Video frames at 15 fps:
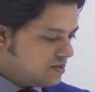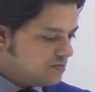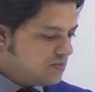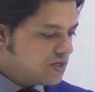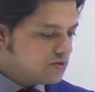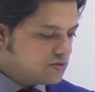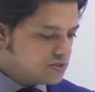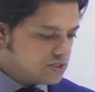
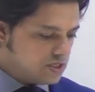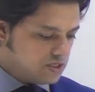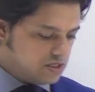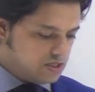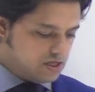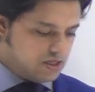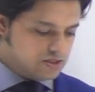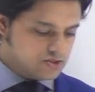
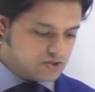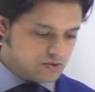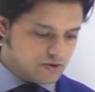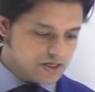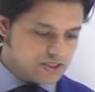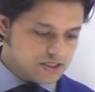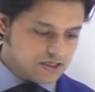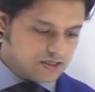Mucosal
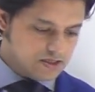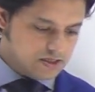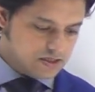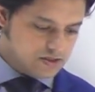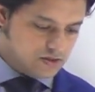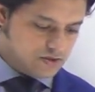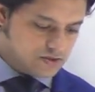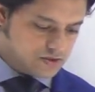ulceration
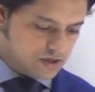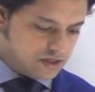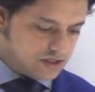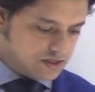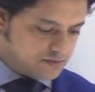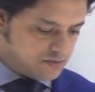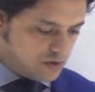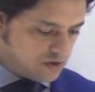is also
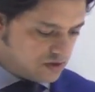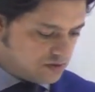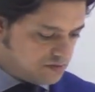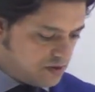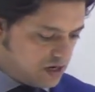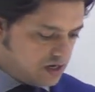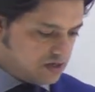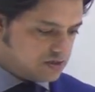another important
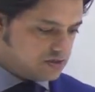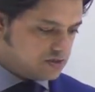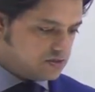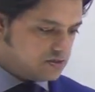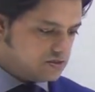part.